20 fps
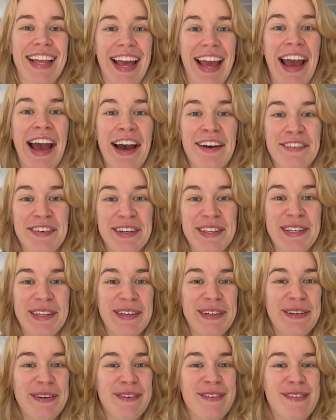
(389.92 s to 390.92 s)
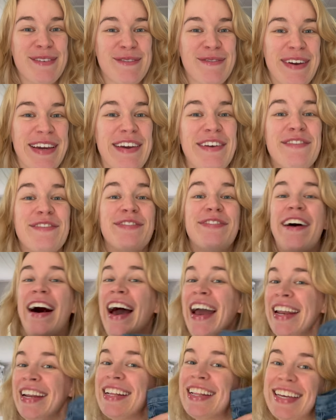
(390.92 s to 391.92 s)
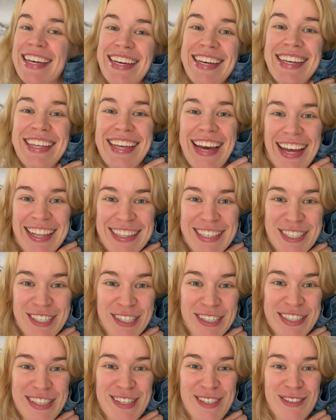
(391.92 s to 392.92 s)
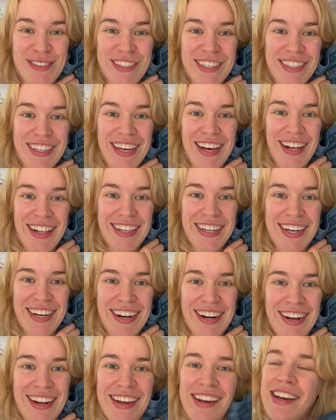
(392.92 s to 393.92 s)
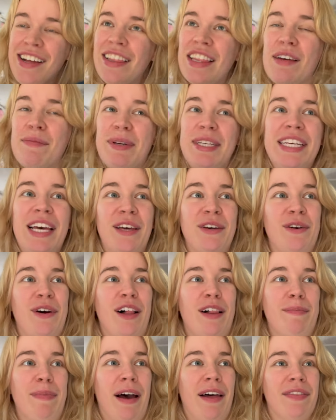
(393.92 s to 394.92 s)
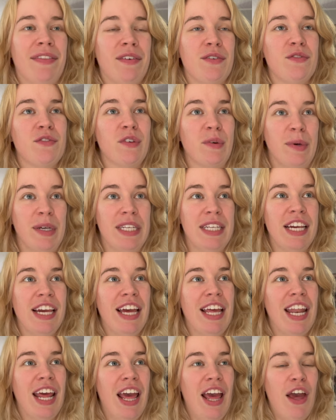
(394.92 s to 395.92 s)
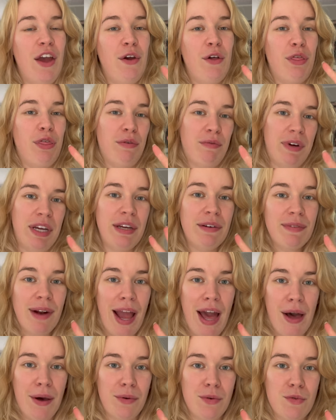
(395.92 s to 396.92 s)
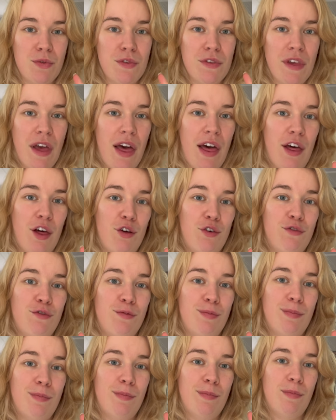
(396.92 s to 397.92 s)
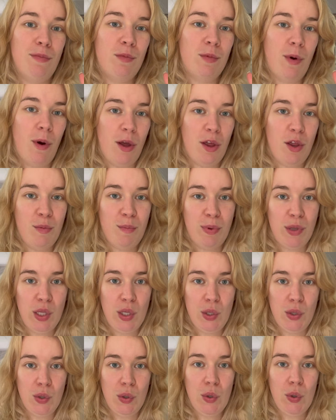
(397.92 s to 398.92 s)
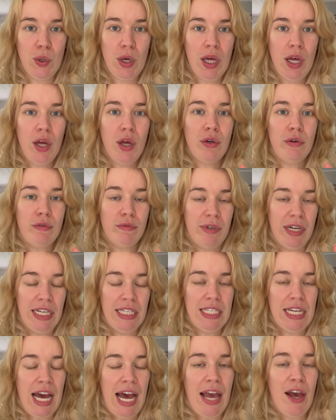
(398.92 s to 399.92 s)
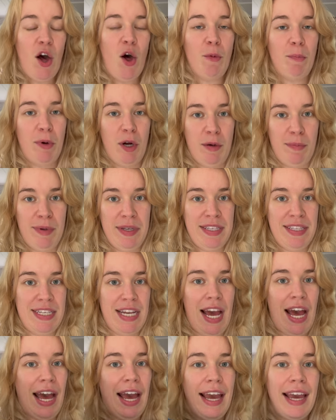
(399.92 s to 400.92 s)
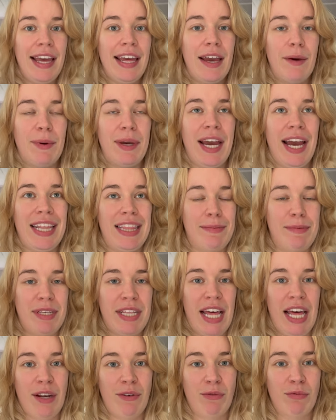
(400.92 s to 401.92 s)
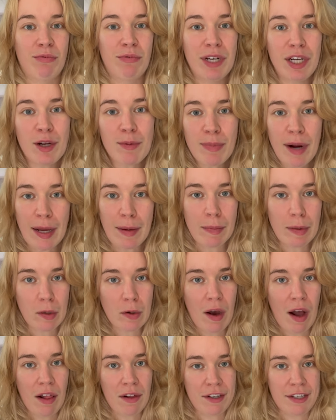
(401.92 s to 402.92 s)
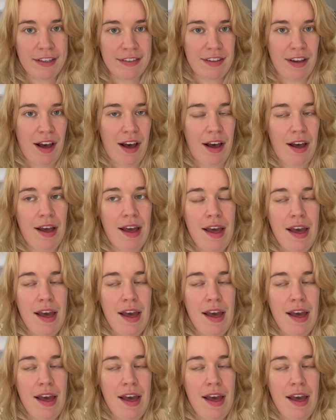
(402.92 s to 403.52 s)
Have good news, we finally got the shorts to good color. Let me tell you all about this. So we did 3 rounds of royal blue RIT dye, all-purpose dye, and we got them to that real bright blue color you saw.